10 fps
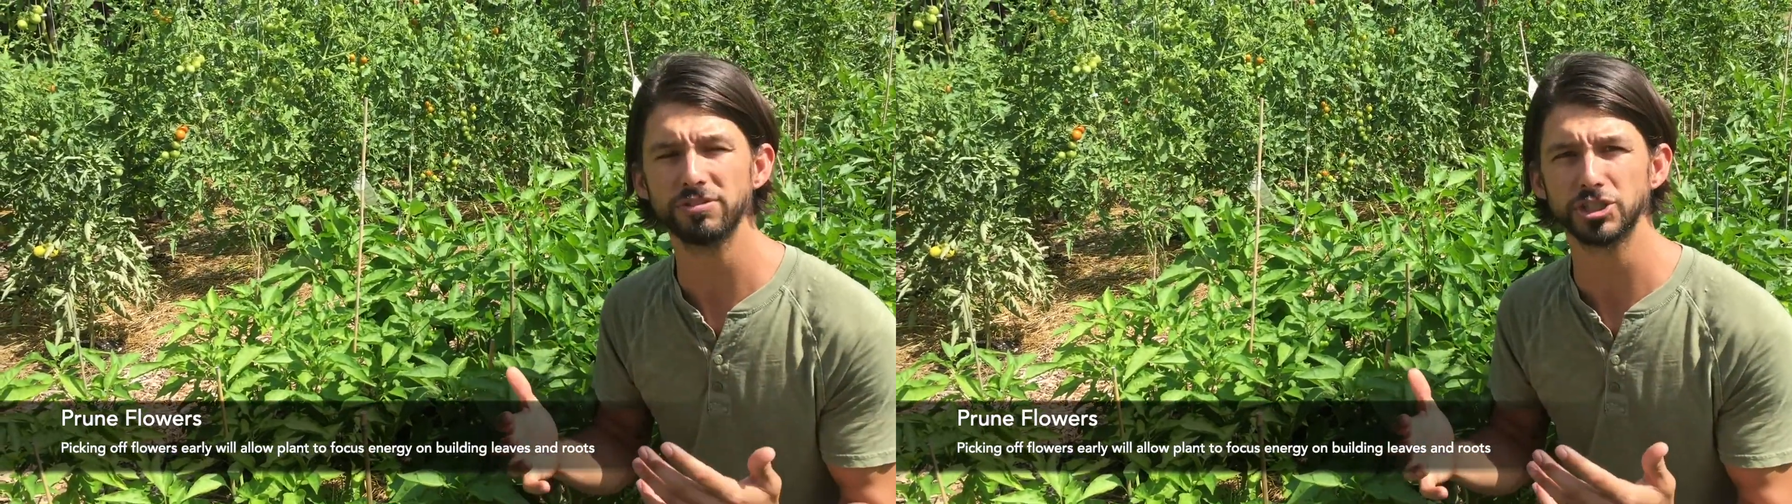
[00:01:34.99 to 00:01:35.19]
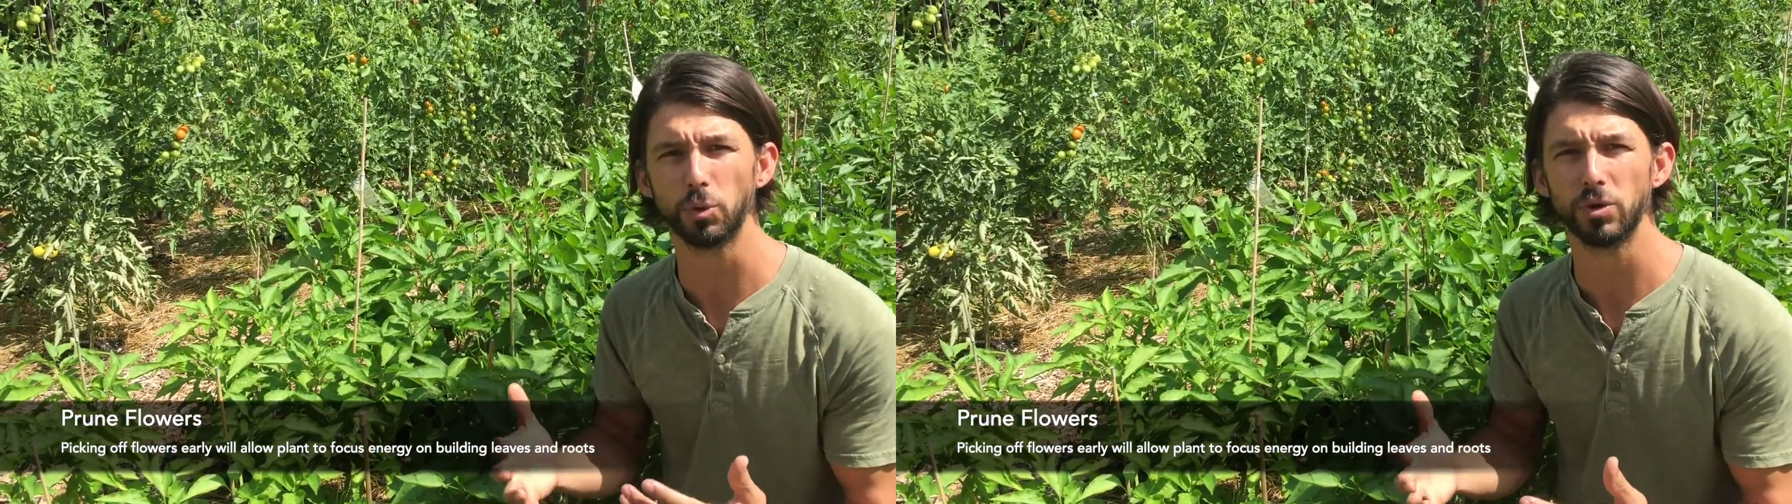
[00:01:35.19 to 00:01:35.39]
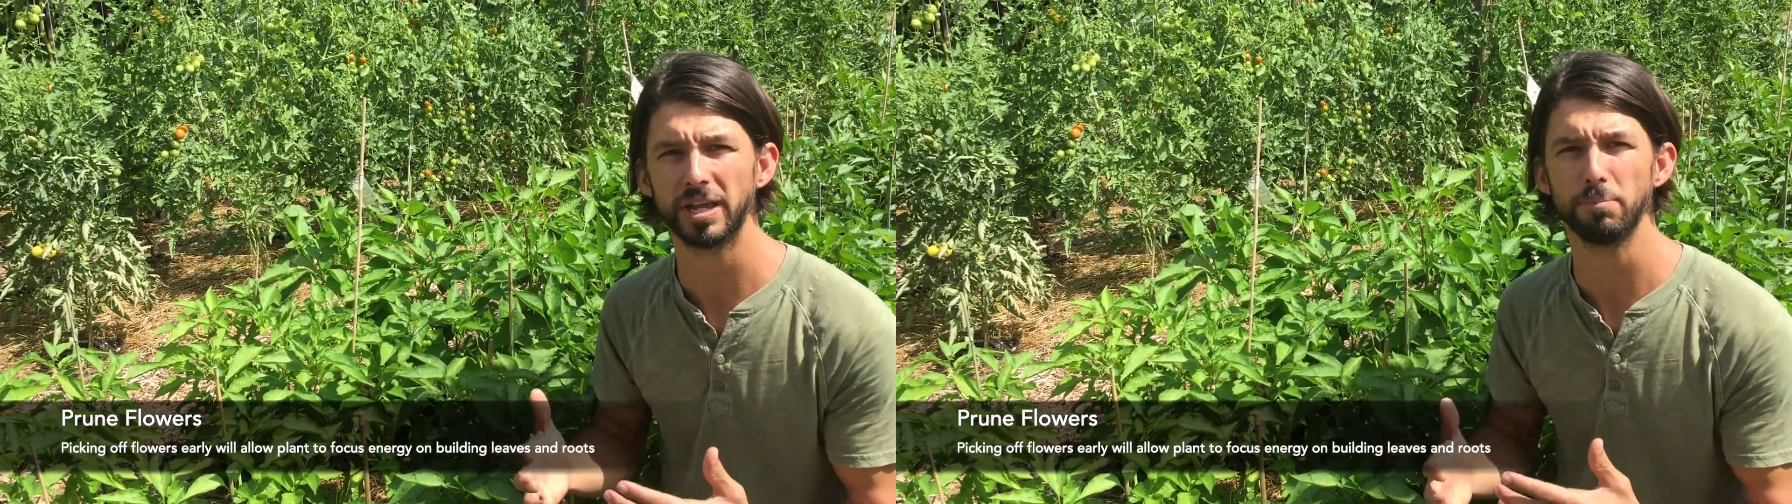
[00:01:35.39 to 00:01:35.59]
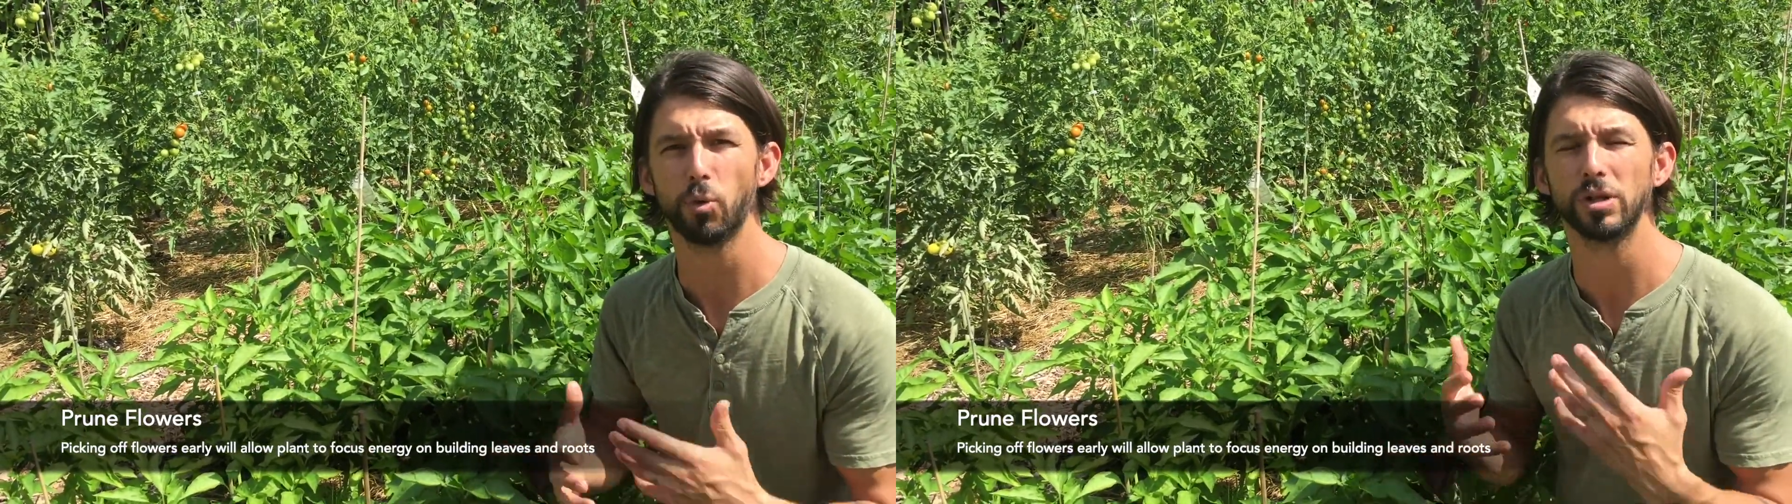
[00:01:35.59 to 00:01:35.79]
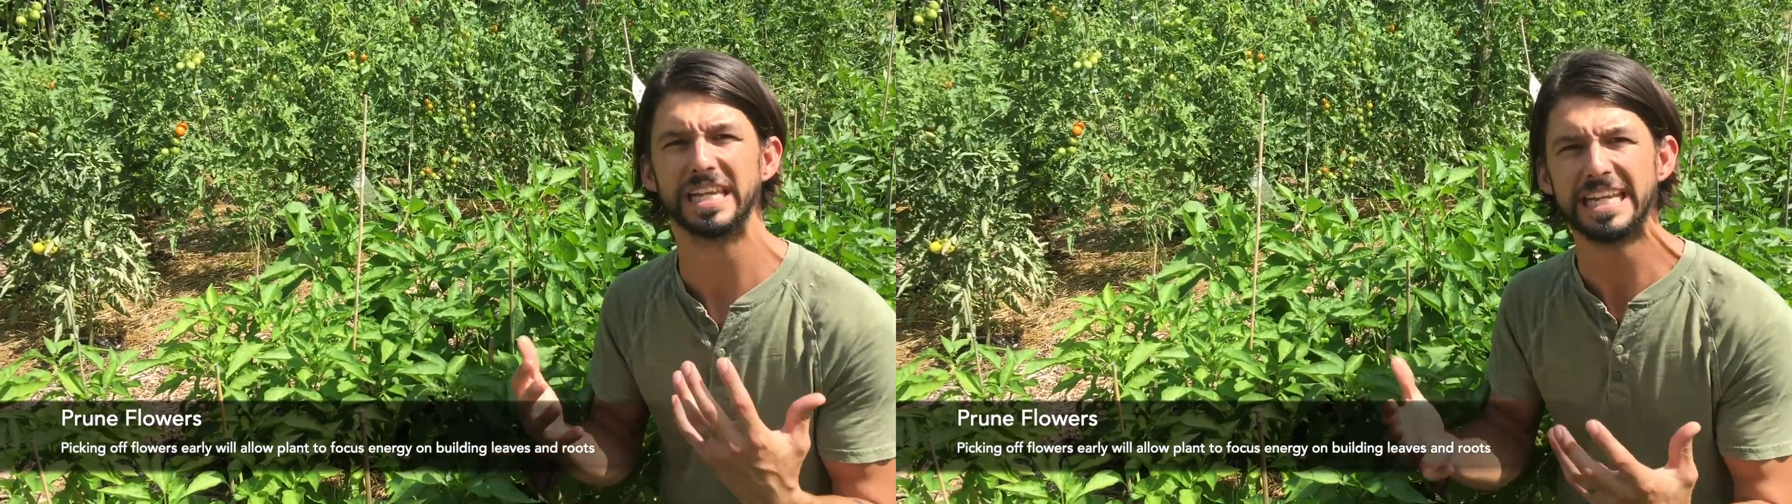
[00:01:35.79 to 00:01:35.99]
so we'll get
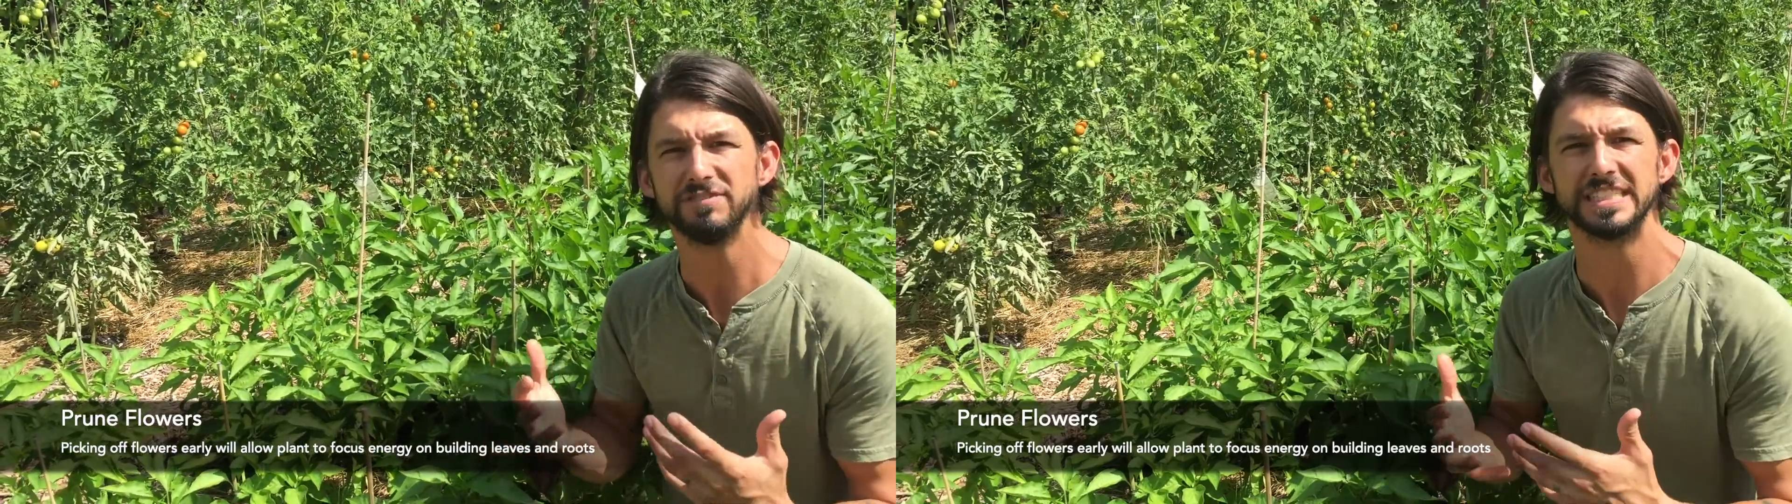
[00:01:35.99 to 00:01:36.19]
more leaves